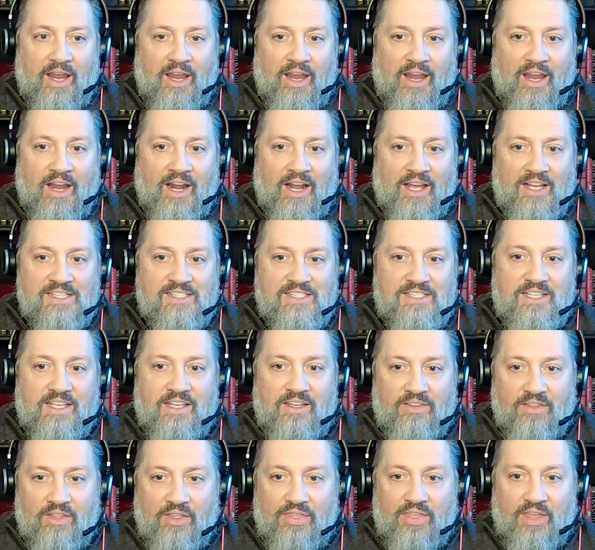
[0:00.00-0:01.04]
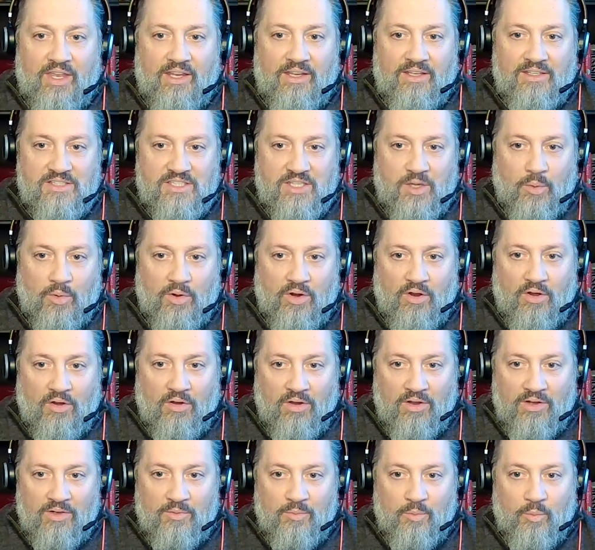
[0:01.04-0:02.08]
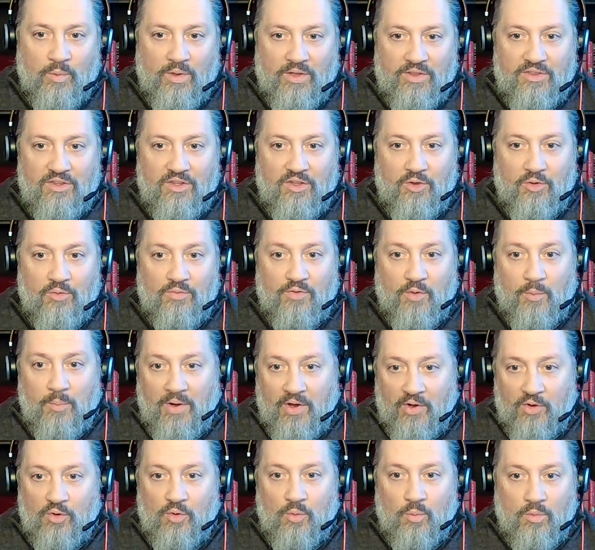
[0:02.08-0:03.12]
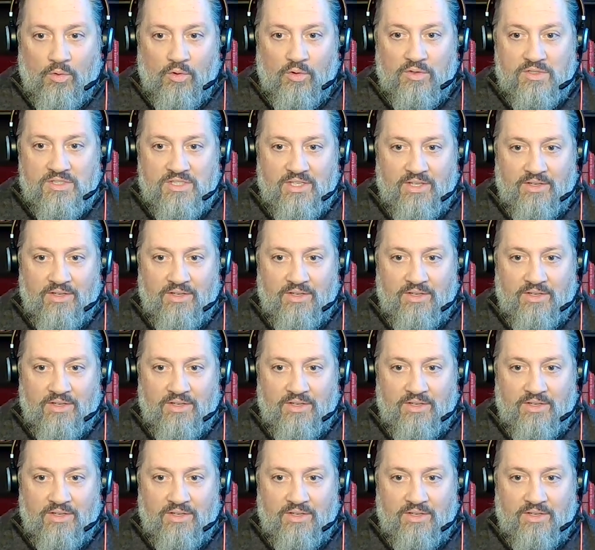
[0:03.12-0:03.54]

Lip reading: and I see the things going on with you for better or worse,